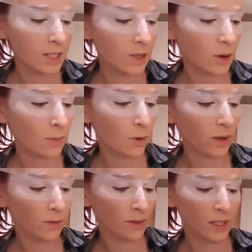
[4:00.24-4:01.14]
So I'm
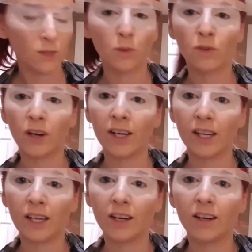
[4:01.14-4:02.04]
going for this one right
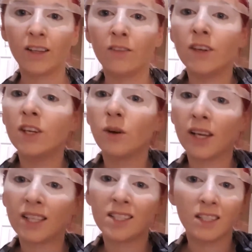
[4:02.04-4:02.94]
here. In the video I
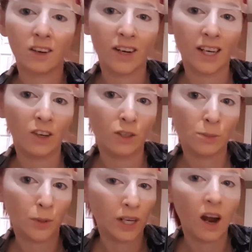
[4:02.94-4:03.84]
can see already it looks
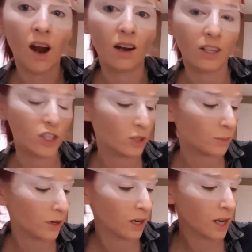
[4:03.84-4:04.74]
pretty orange,
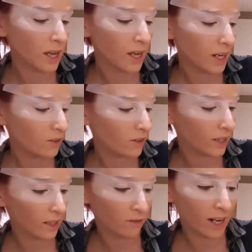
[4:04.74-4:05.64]
but in
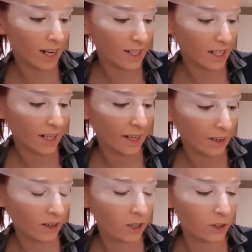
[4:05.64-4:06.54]
reality in
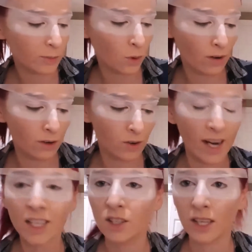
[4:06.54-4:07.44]
here it looks more of a
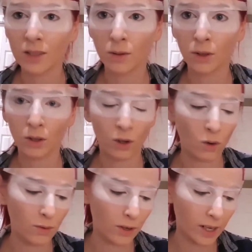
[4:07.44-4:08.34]
red, so that's what I'm going to go
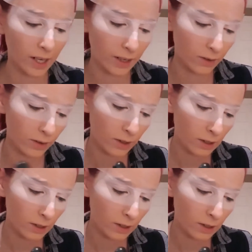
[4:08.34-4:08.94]
for right now.